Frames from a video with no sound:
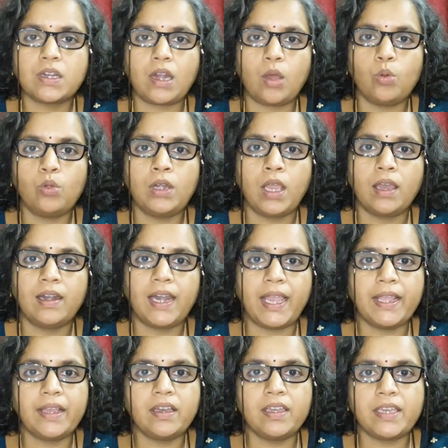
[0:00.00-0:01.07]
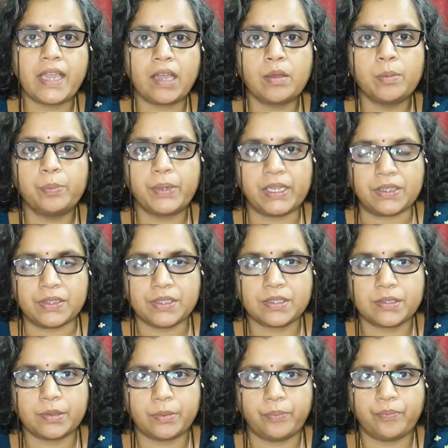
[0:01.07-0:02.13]
around like a young
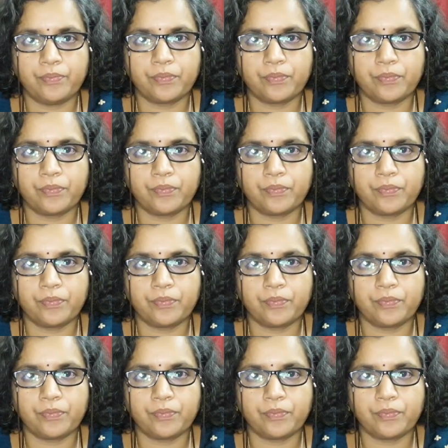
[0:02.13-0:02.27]
prince.